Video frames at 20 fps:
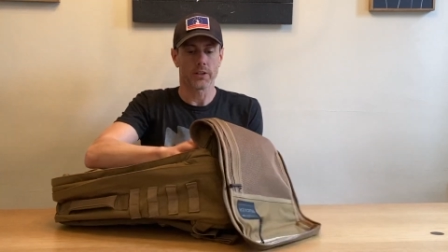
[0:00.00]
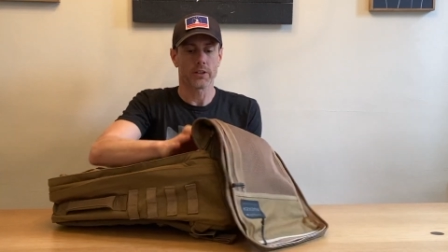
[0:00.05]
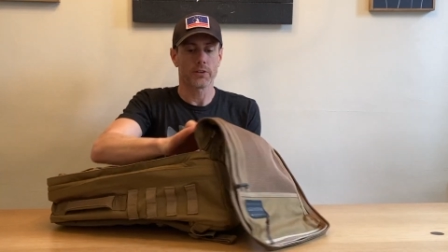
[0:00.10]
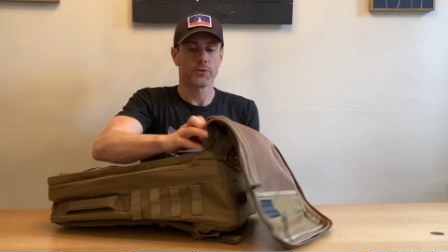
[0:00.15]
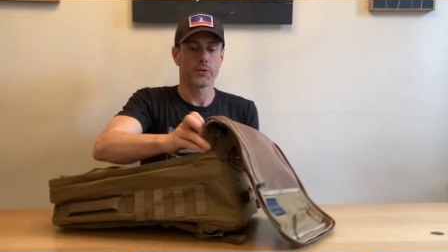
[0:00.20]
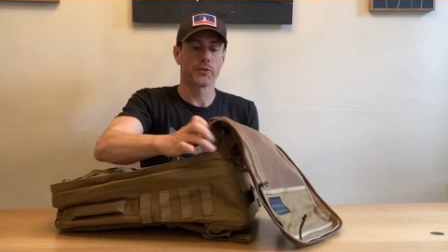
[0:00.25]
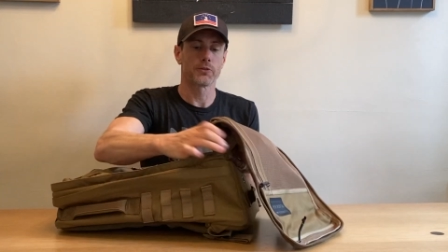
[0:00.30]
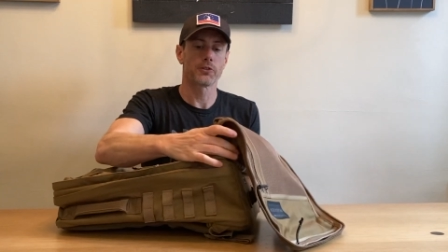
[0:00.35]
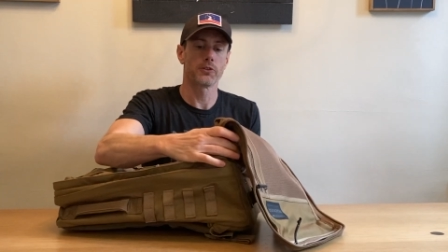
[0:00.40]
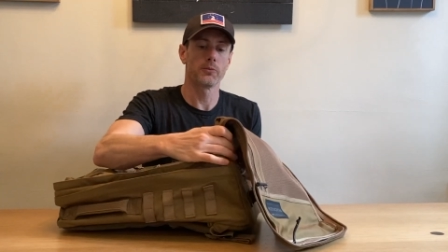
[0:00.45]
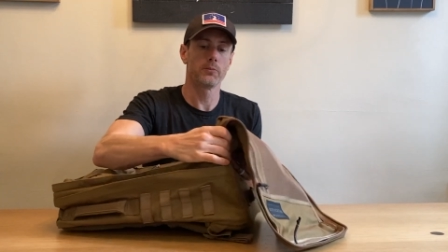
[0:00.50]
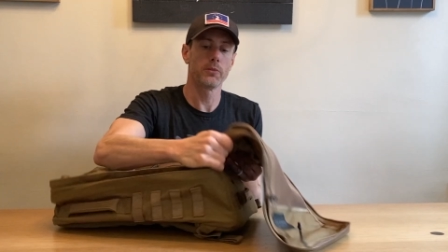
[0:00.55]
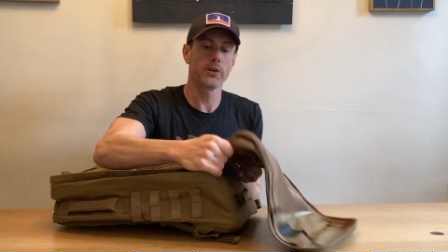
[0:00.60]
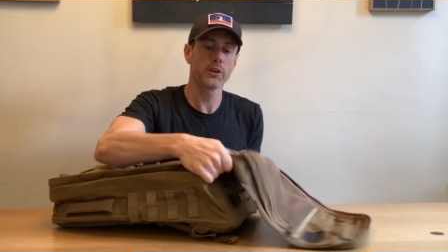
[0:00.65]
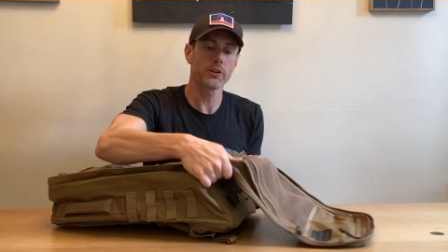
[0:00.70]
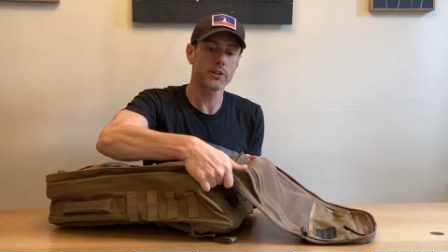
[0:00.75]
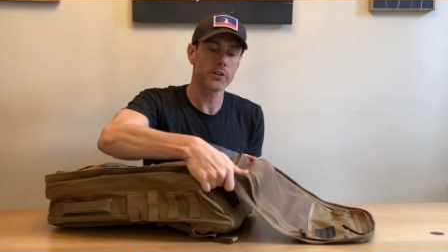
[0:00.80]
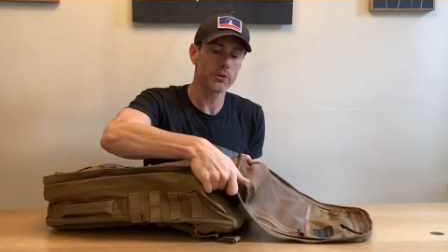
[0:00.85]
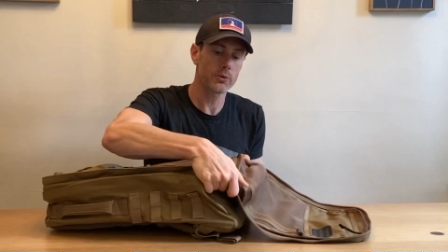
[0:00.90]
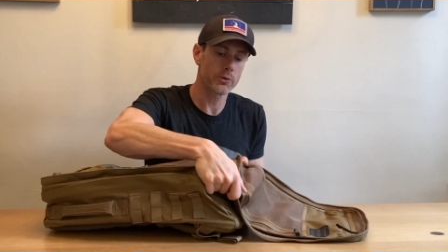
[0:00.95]
If you're
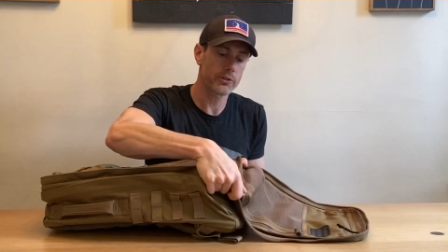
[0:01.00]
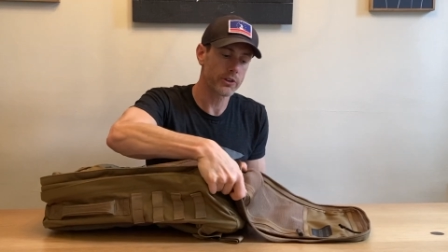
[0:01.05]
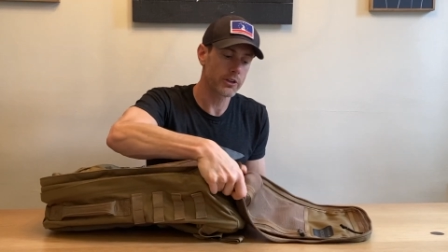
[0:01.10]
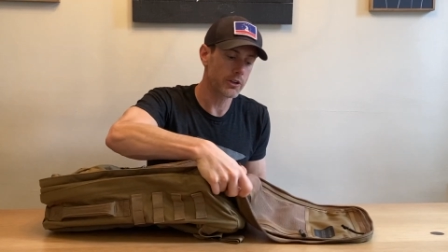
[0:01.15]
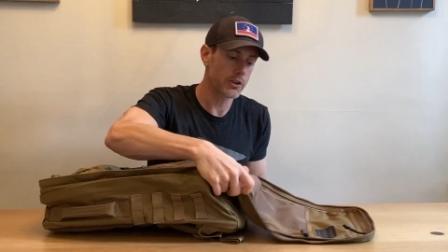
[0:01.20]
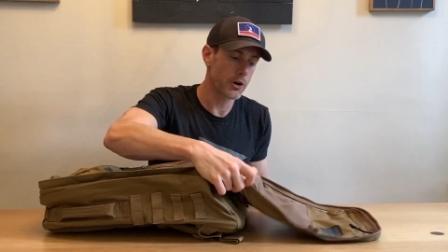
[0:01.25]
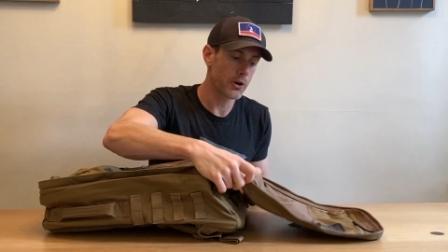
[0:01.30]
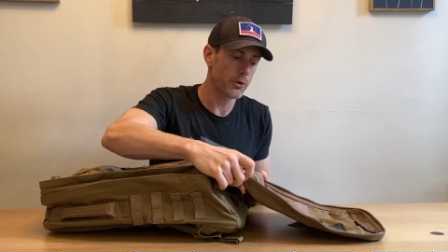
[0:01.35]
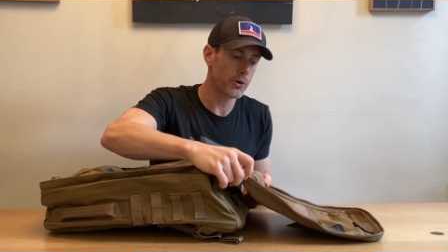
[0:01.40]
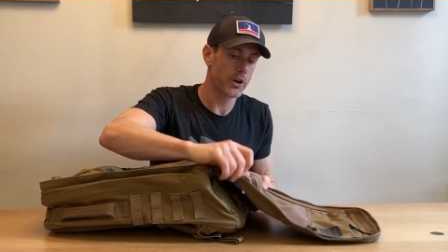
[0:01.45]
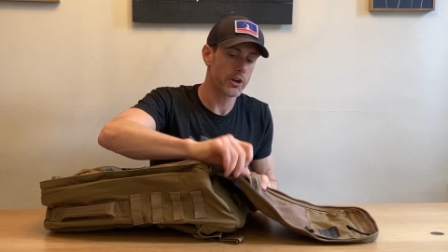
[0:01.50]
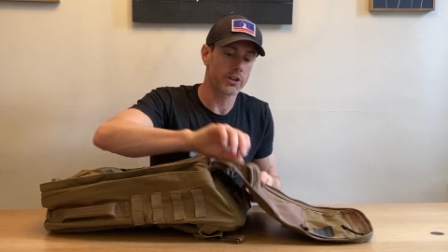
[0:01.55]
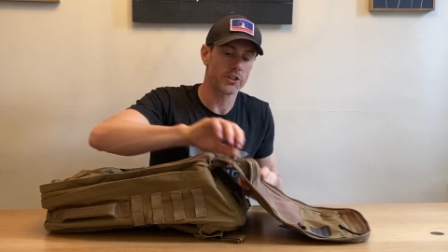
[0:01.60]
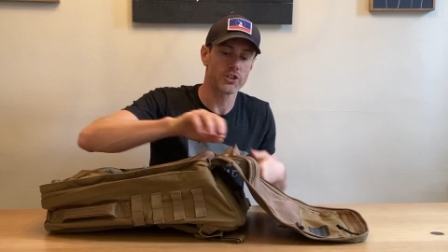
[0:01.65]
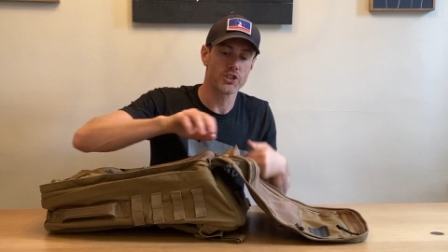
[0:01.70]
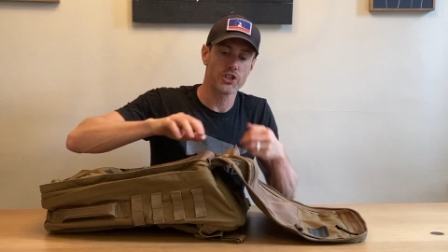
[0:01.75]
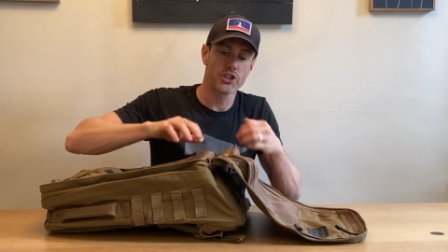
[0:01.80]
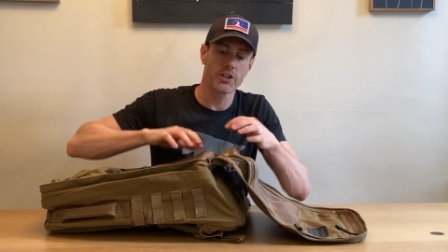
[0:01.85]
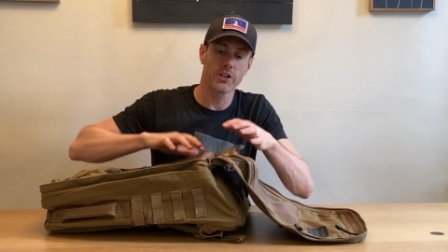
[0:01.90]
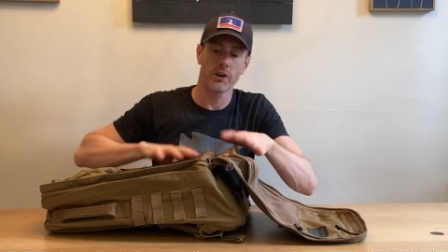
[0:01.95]
familiar with the GORUCK
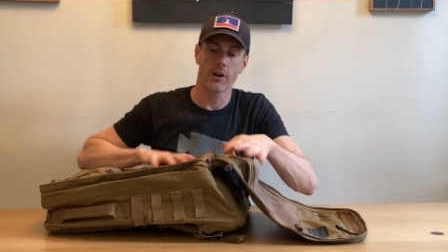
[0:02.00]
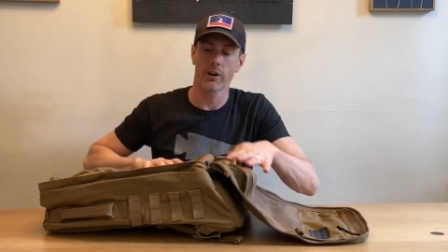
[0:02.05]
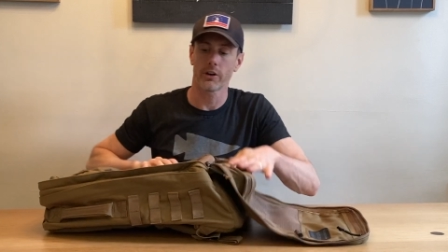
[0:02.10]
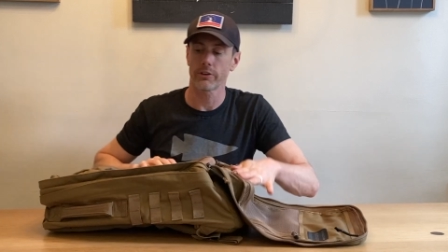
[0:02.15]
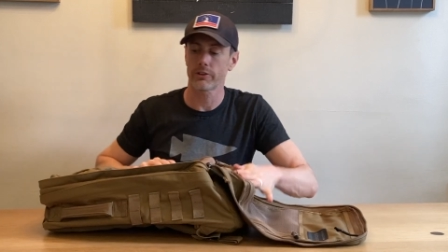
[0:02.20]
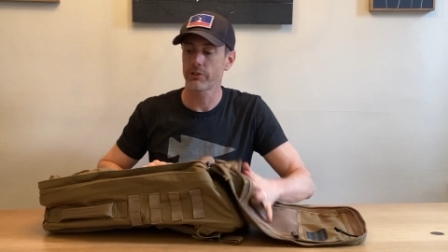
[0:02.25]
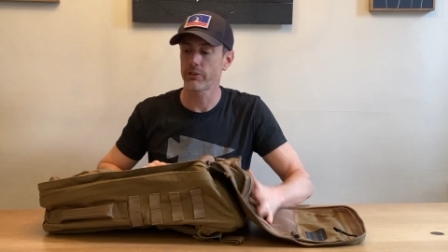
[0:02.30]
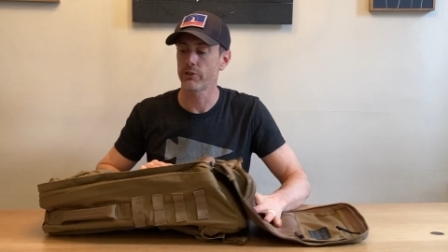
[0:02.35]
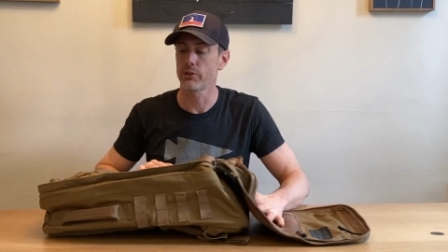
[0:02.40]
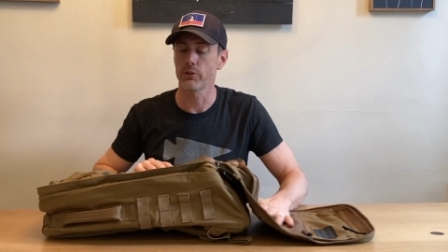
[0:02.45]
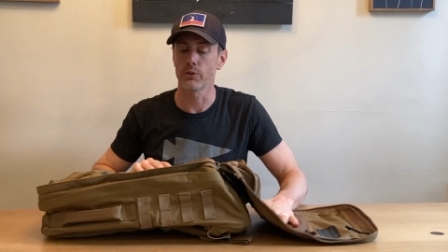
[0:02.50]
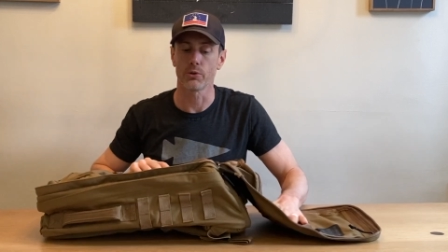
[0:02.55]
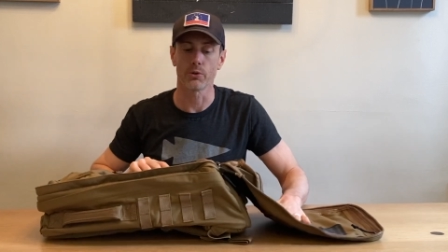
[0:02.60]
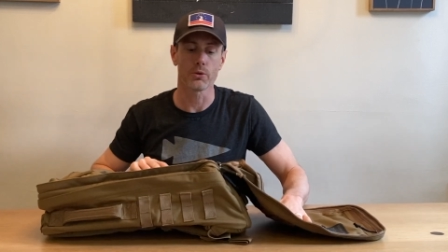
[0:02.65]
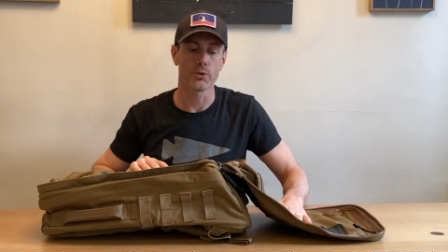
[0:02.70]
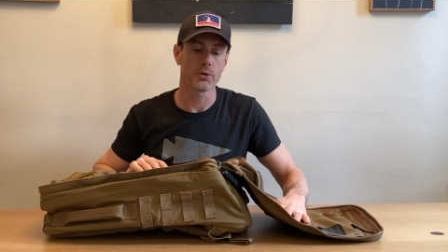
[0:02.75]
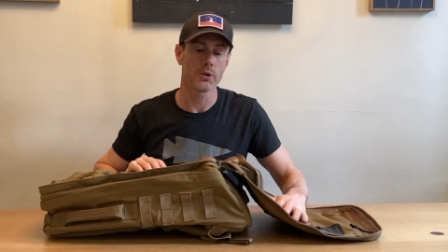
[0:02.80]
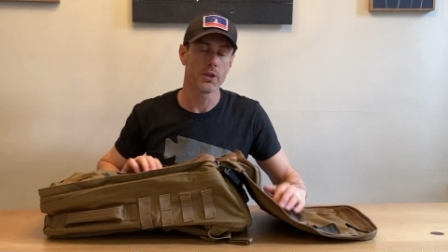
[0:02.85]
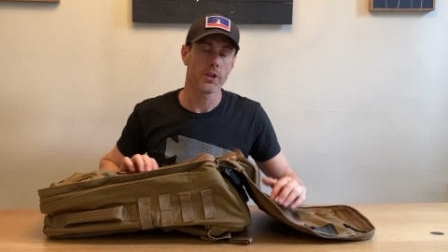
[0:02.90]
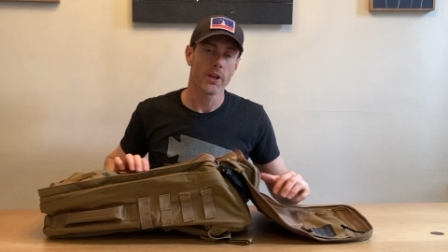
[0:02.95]

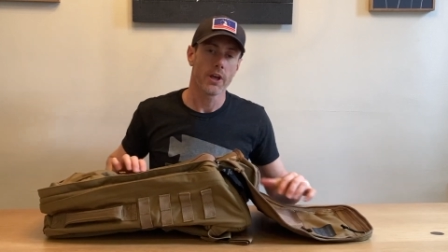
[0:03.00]
GR2,